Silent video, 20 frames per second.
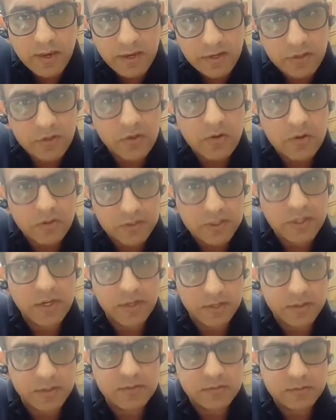In your
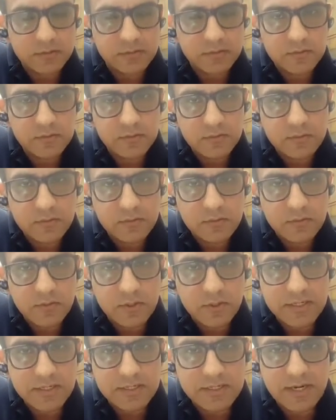reading,
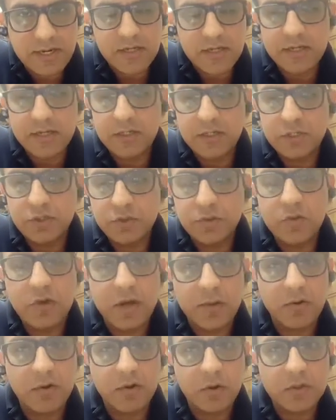did you
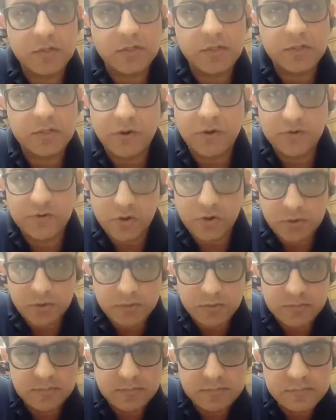come across it or
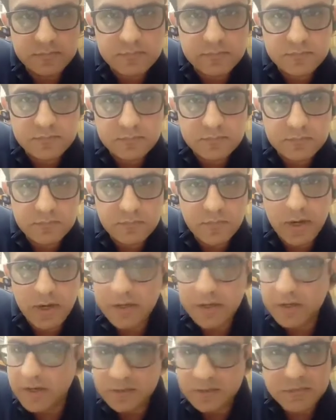not?
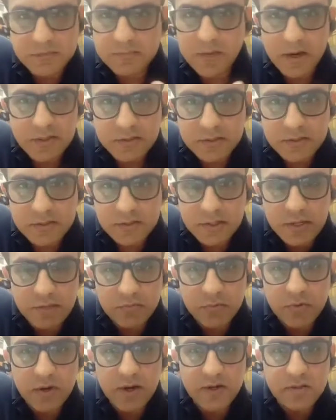It doesn't matter
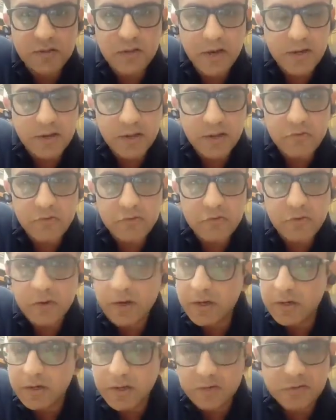if you get the right answer.
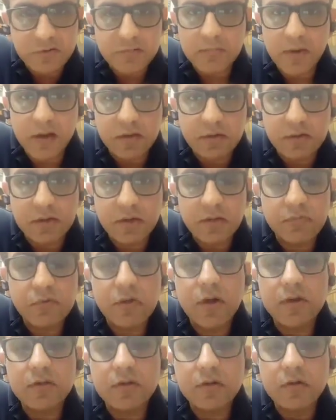It doesn't matter if
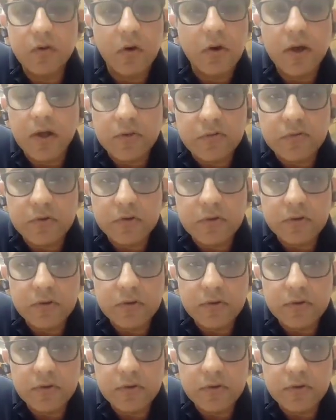you get the wrong answer.